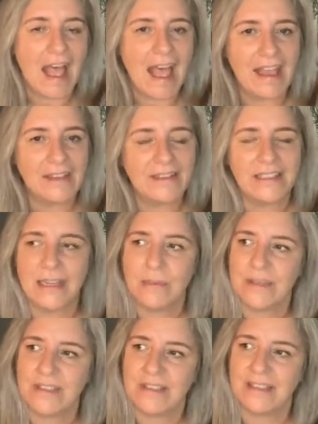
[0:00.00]
And he
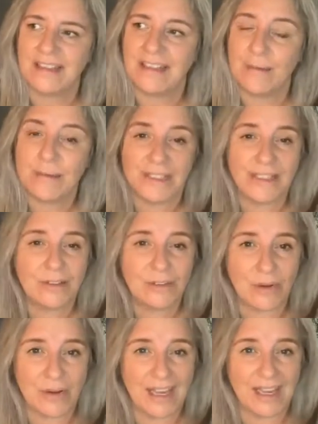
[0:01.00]
was a little
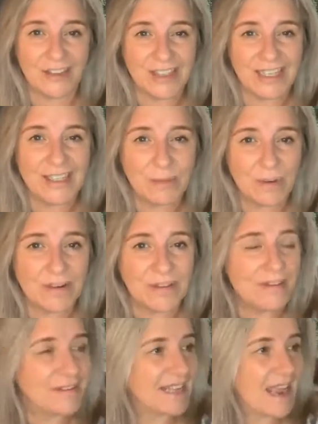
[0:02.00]
doggy, actually. He's one
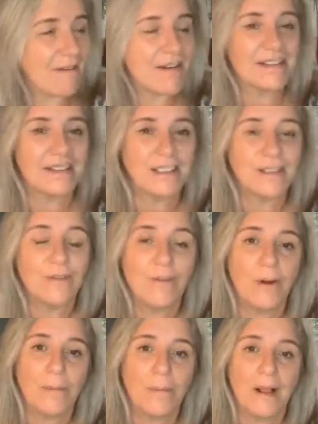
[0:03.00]
of those characters
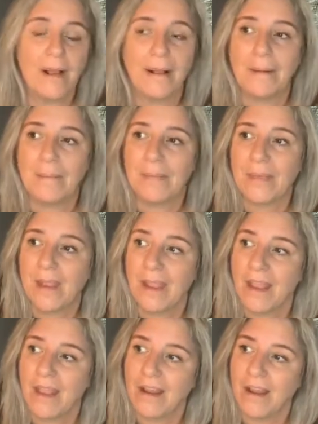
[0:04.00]
from
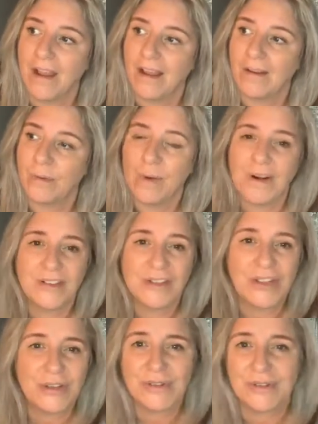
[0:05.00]
one of the
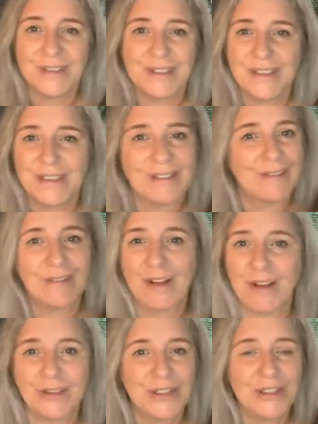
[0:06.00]
children's
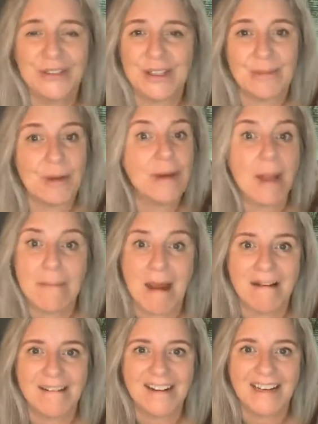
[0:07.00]
cartoons at the moment,
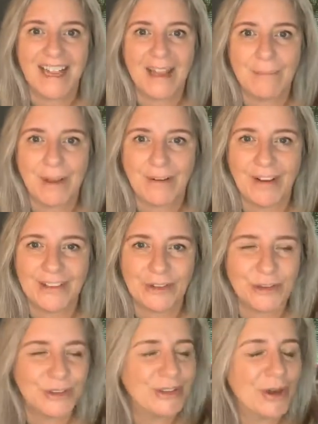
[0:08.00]
apparently, my
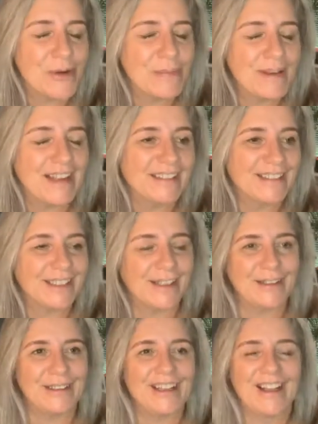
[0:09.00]
granddaughter told me.
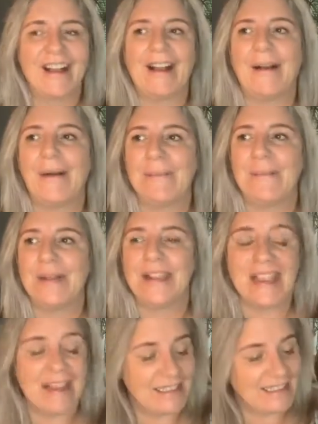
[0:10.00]
So,
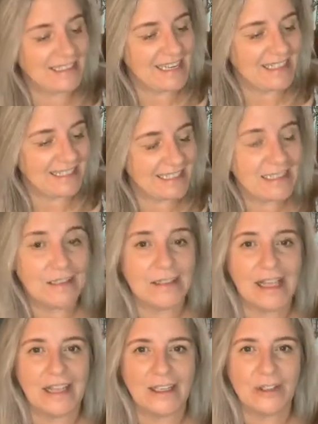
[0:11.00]
but he's a
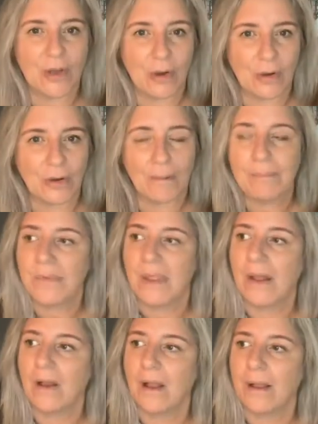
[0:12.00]
little dog.
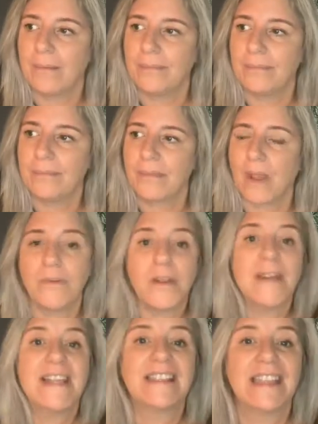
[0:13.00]
Oh
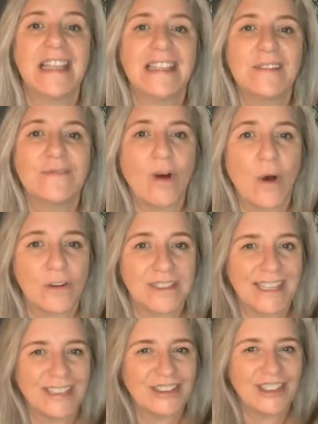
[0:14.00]
no, he's a
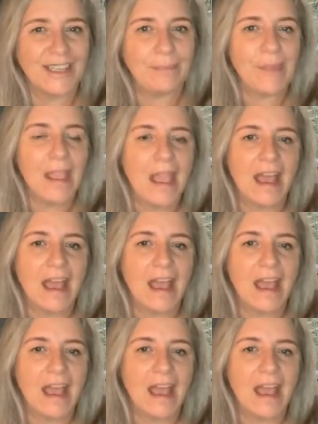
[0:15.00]
fox, actually.